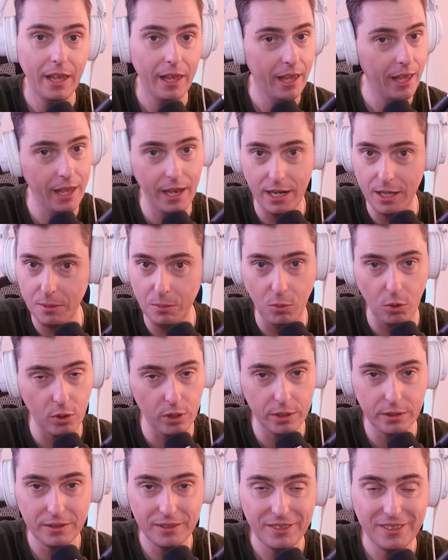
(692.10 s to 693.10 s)

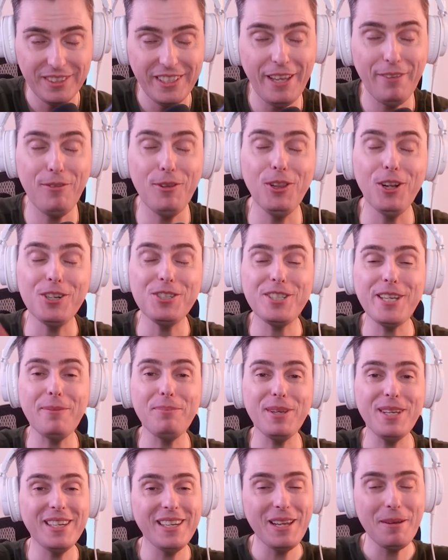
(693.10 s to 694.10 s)
anymore. If you learned
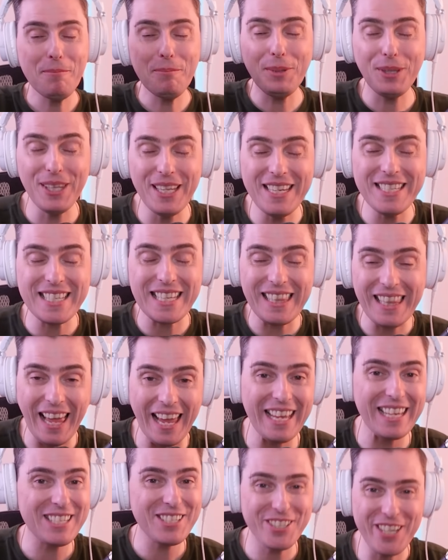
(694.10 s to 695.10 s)
something, please
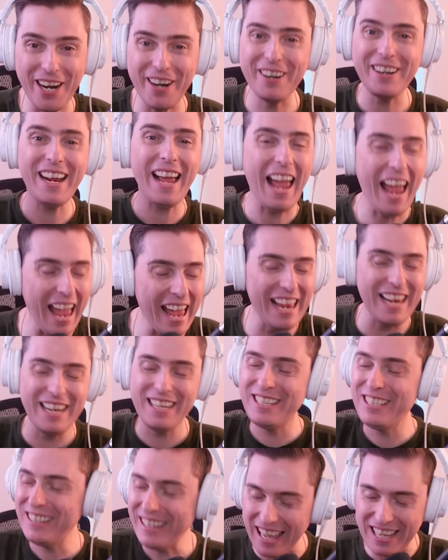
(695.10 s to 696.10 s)
like, share, and
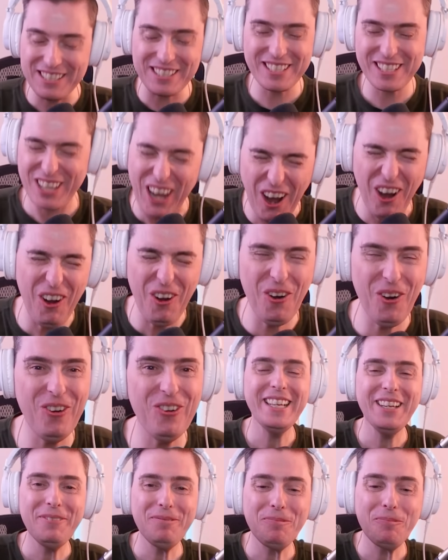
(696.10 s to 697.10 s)
let's go.
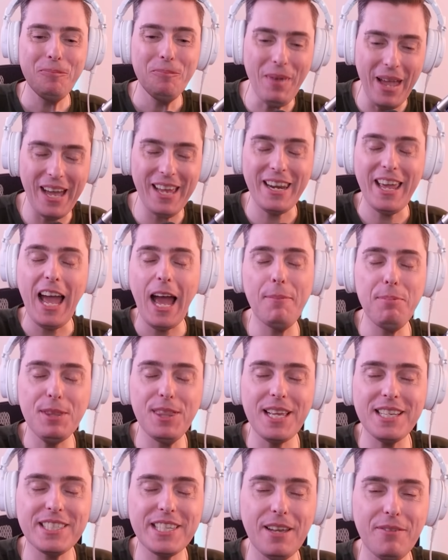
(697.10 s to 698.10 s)
Man, happy
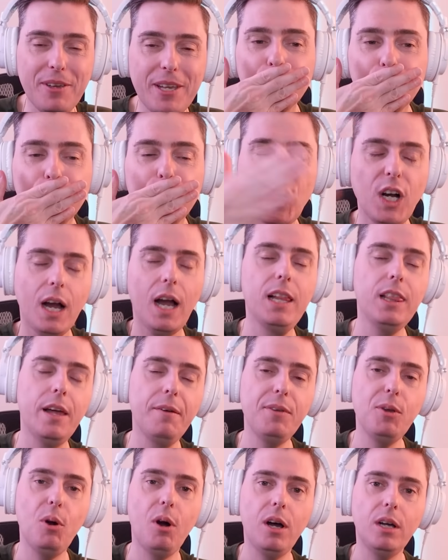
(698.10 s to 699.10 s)
Thanksgiving. I love
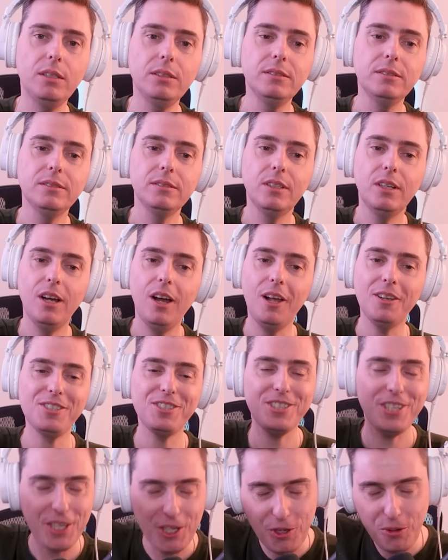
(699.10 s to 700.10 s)
you all. I'll
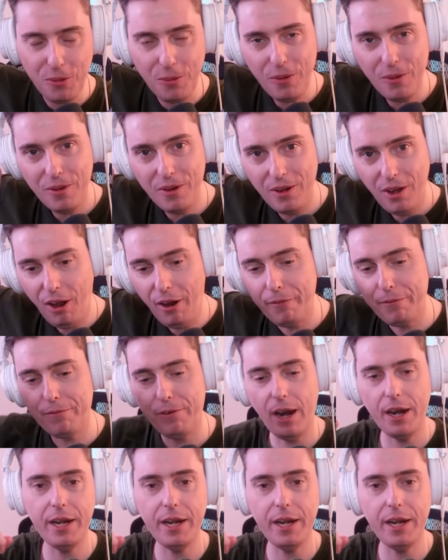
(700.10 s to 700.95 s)
see you on Friday.